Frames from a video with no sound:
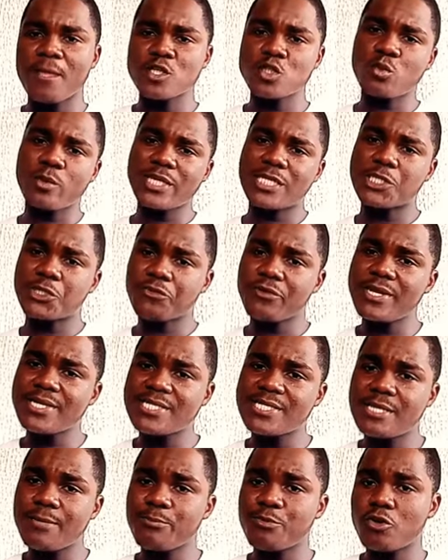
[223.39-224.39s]
So when he
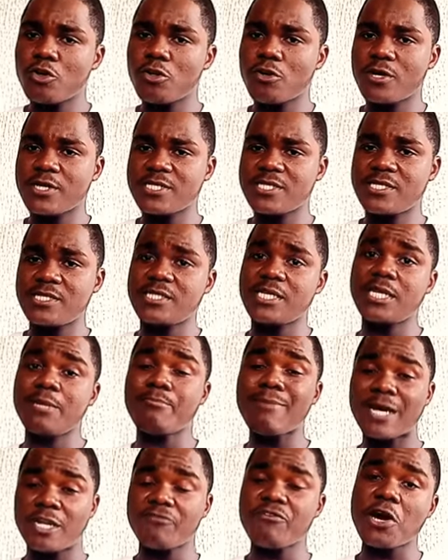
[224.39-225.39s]
creates the product, then he
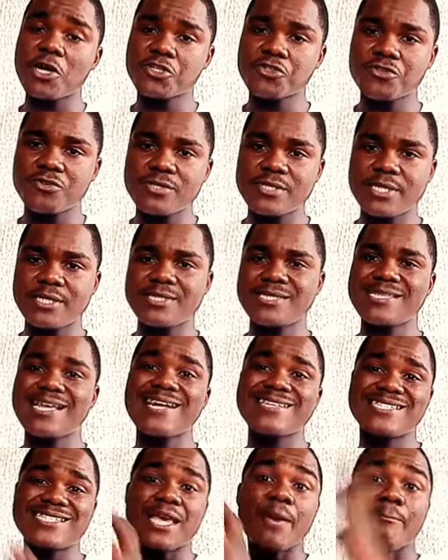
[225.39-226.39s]
manufactures it.
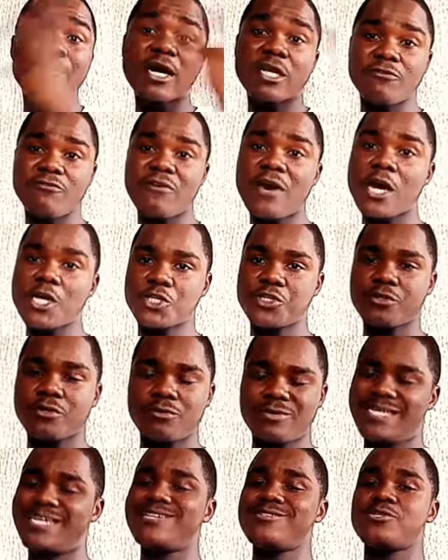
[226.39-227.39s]
That's the manufacturer.
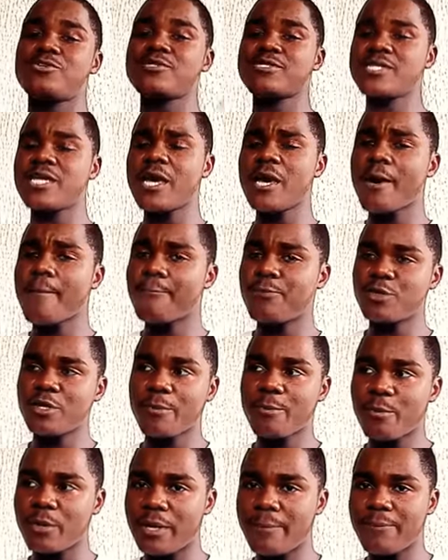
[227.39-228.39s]
You can just put
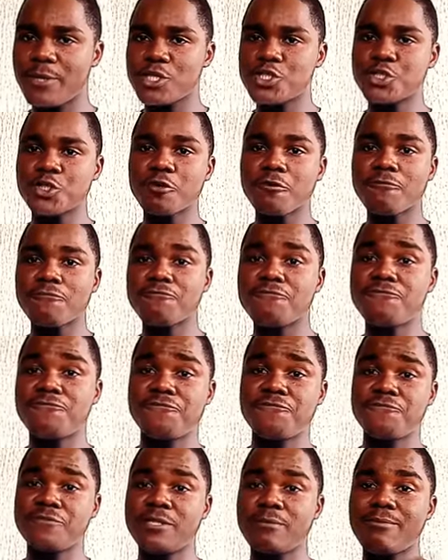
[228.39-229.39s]
up a picture of
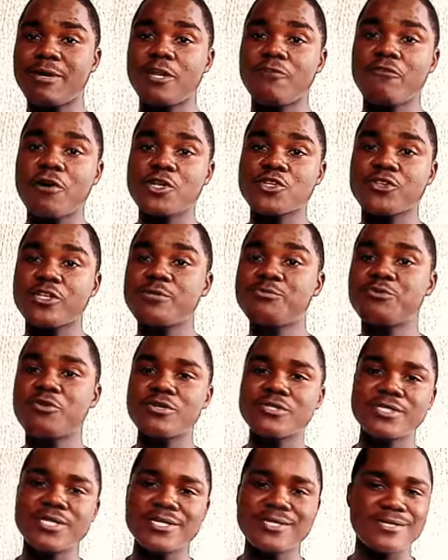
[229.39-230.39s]
the manufacturing
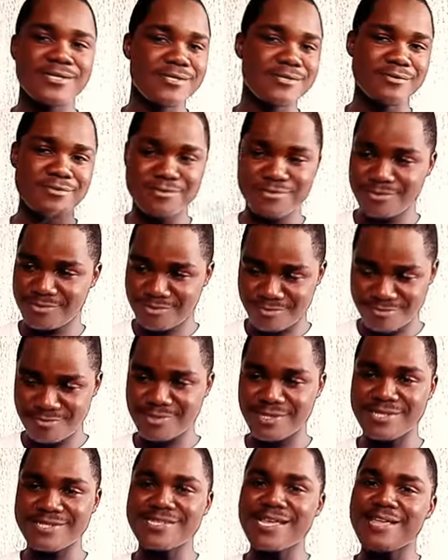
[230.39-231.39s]
process.
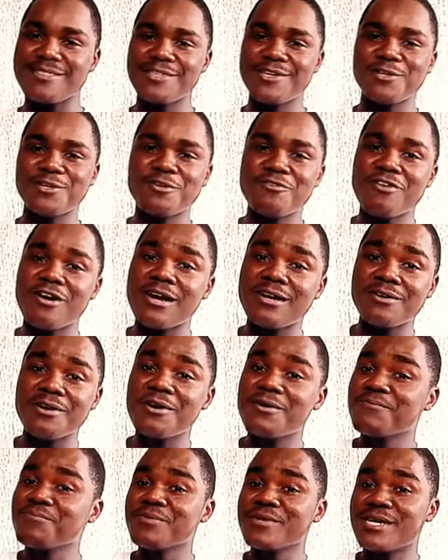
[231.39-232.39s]
You can start thinking about
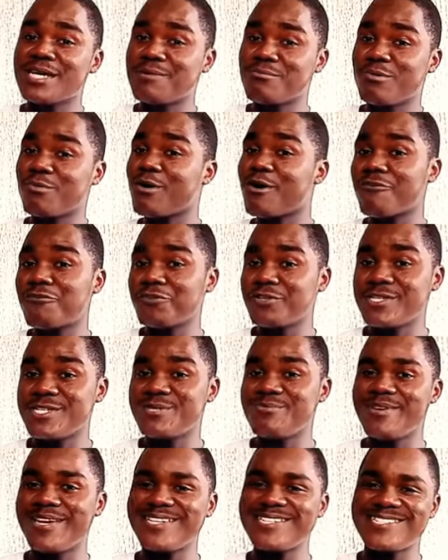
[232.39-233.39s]
the mobile phone
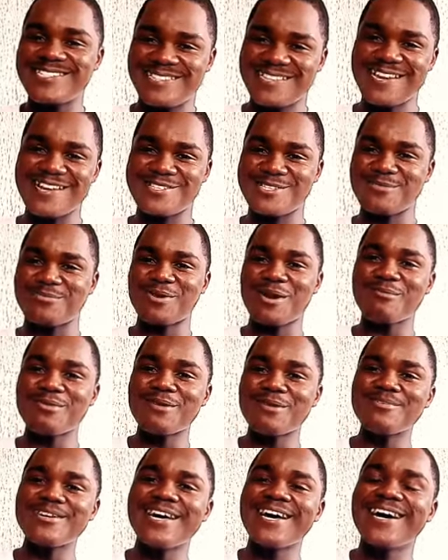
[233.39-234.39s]
is made. That's a
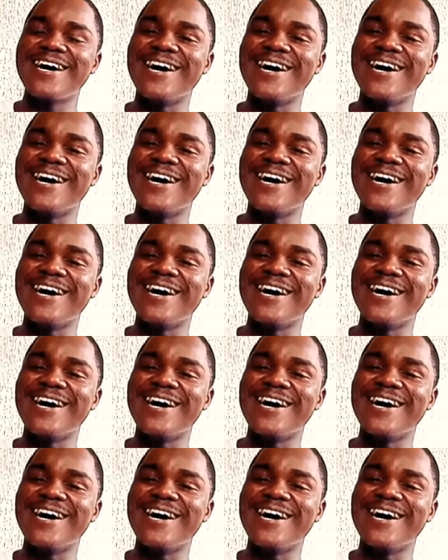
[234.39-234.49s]
problem.